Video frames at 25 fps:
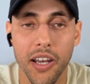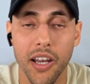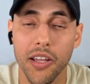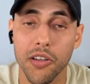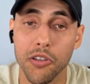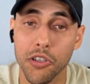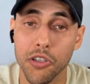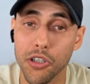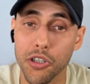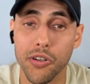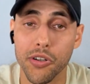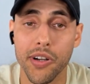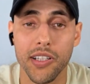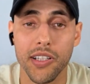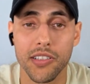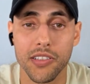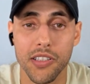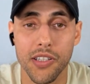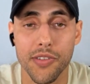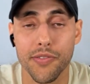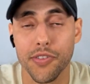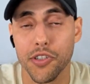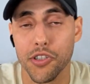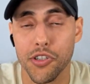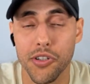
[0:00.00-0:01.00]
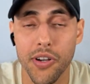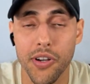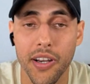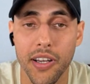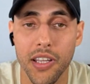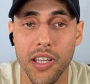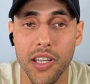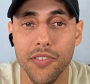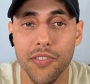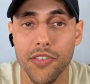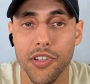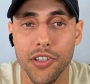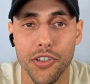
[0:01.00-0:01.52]
And congrats to him for
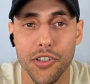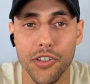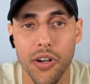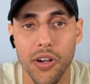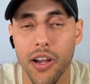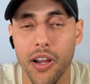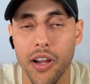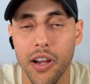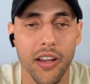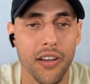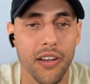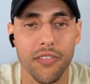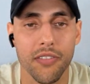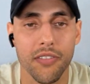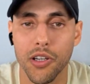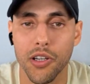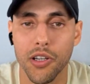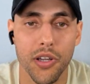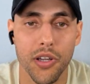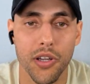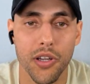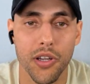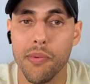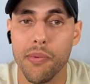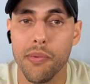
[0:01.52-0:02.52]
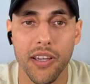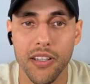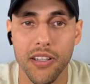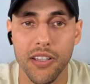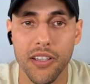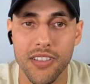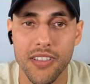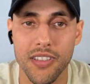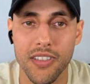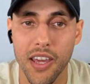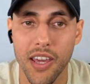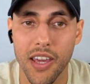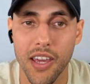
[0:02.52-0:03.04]
trying to give him a try. Came back
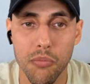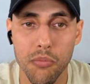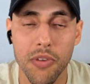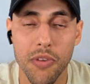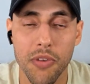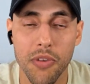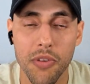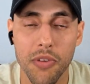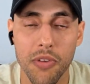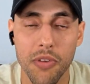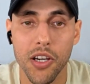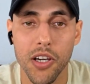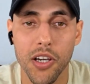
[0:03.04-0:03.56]
into the game,